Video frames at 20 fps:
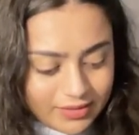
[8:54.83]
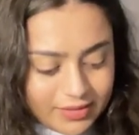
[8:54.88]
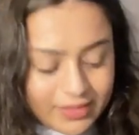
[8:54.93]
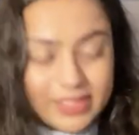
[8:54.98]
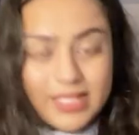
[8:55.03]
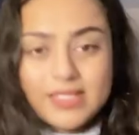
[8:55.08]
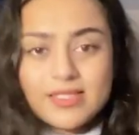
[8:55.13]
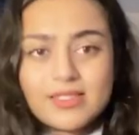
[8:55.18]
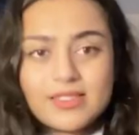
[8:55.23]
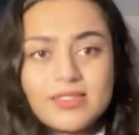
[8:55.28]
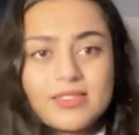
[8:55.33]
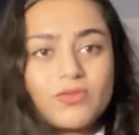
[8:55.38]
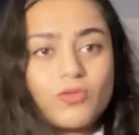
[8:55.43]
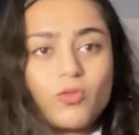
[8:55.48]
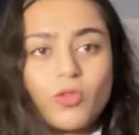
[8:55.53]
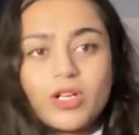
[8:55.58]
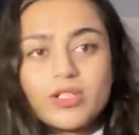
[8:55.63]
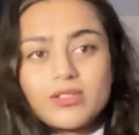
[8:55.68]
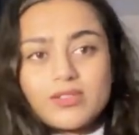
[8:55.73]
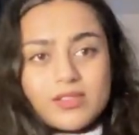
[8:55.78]
this
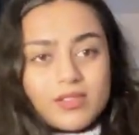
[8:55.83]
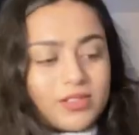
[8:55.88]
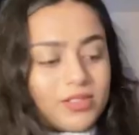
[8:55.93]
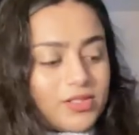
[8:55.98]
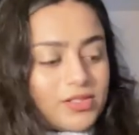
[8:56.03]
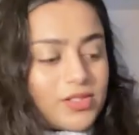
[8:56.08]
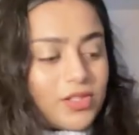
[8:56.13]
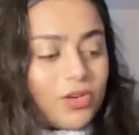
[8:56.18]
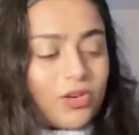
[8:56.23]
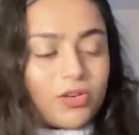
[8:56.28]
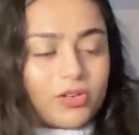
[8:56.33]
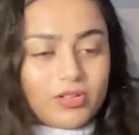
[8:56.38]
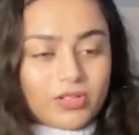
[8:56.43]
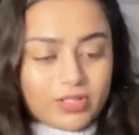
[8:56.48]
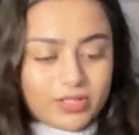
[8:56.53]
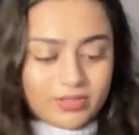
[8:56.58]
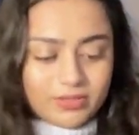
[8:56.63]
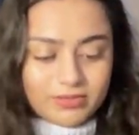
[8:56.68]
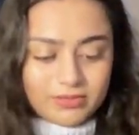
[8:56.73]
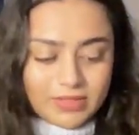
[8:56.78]
was so
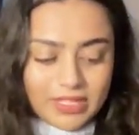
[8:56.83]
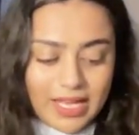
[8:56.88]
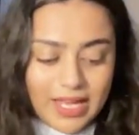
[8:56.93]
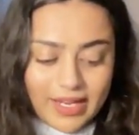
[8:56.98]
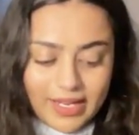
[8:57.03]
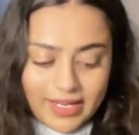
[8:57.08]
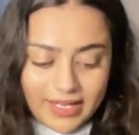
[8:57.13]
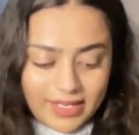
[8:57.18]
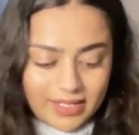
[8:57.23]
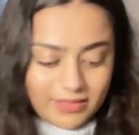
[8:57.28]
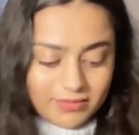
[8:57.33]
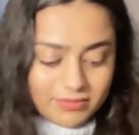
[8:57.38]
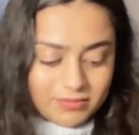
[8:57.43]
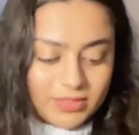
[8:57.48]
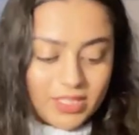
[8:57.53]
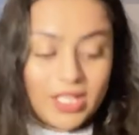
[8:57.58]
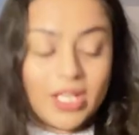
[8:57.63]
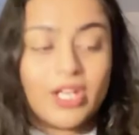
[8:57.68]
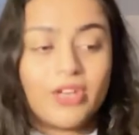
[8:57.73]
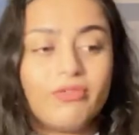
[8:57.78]
good again
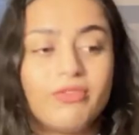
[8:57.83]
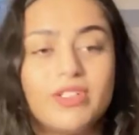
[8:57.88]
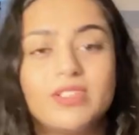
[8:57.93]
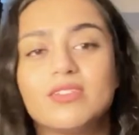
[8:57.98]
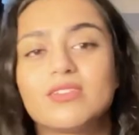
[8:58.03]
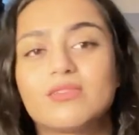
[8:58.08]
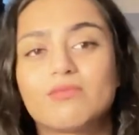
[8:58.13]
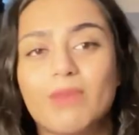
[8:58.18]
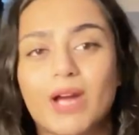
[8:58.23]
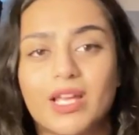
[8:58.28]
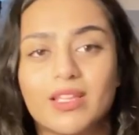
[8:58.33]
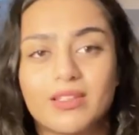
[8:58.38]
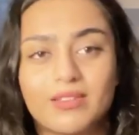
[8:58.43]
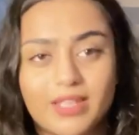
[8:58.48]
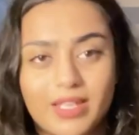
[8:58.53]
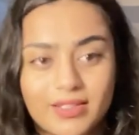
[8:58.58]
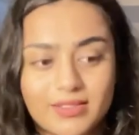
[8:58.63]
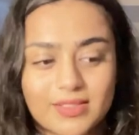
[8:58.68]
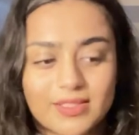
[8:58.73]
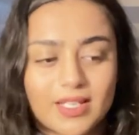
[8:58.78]
we just buy the
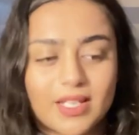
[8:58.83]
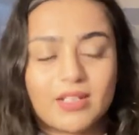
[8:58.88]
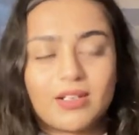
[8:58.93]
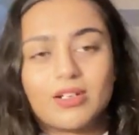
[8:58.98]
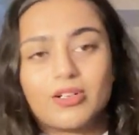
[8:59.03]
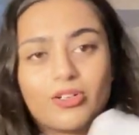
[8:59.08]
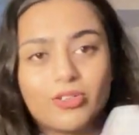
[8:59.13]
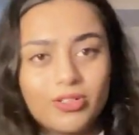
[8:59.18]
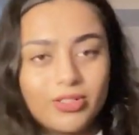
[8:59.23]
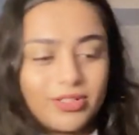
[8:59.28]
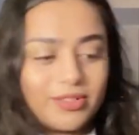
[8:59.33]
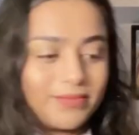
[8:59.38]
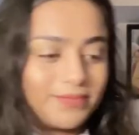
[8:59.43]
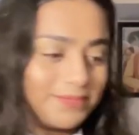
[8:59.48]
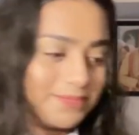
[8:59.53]
things that are good